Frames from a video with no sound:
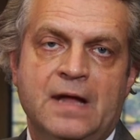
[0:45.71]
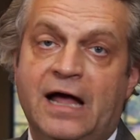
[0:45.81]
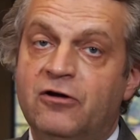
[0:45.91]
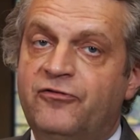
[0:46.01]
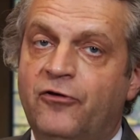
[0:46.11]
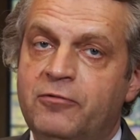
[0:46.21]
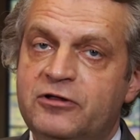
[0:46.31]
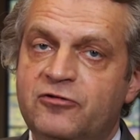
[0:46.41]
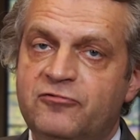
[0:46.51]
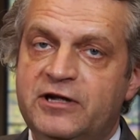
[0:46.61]
I look
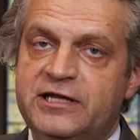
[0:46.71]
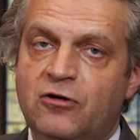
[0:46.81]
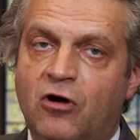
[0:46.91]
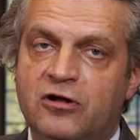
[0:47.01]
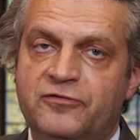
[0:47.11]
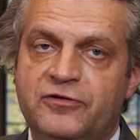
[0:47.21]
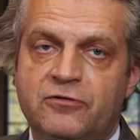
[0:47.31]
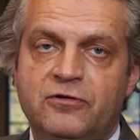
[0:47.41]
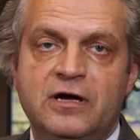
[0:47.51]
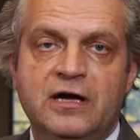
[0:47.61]
forward to addressing all of
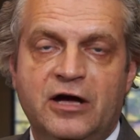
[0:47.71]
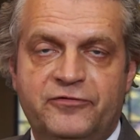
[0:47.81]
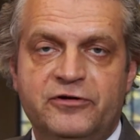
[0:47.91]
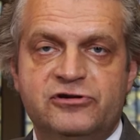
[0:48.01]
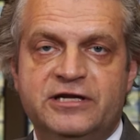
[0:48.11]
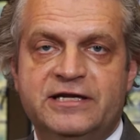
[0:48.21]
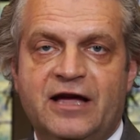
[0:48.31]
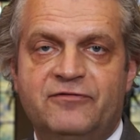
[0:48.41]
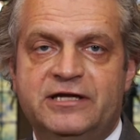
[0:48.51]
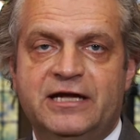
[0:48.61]
you at future
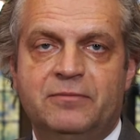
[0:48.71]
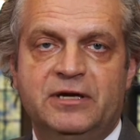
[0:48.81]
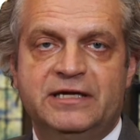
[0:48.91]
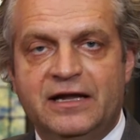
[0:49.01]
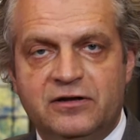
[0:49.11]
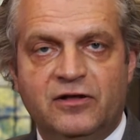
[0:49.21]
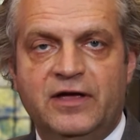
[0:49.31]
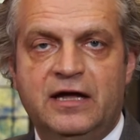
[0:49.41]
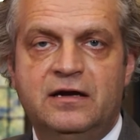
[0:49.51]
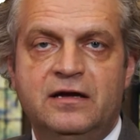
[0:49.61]
staff assemblies. Until
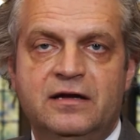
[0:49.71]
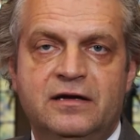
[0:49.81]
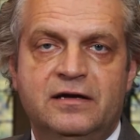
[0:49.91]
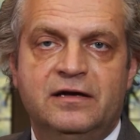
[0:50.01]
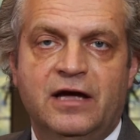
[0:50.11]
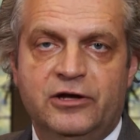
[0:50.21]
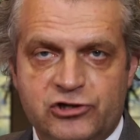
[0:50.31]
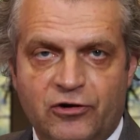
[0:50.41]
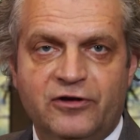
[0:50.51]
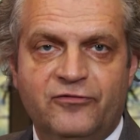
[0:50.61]
then,
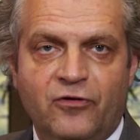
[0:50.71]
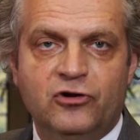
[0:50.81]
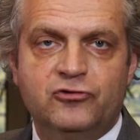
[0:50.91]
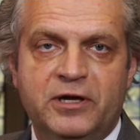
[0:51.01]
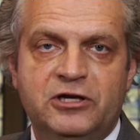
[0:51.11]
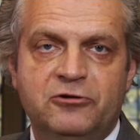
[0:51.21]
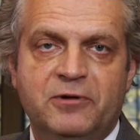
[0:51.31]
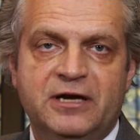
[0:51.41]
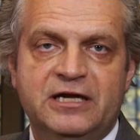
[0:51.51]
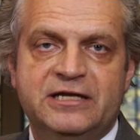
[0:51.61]
enjoy the Fall
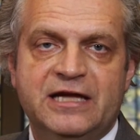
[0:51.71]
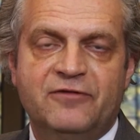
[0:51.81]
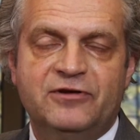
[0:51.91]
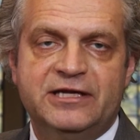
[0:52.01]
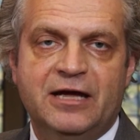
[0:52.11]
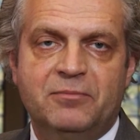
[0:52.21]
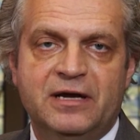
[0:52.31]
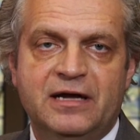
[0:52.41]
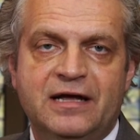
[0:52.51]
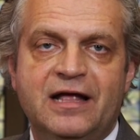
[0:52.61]
2020 Staff
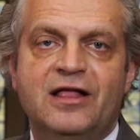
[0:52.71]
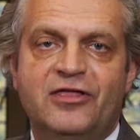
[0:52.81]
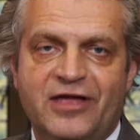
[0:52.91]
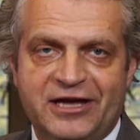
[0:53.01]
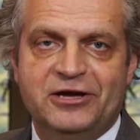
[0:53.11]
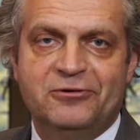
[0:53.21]
Assembly. Thank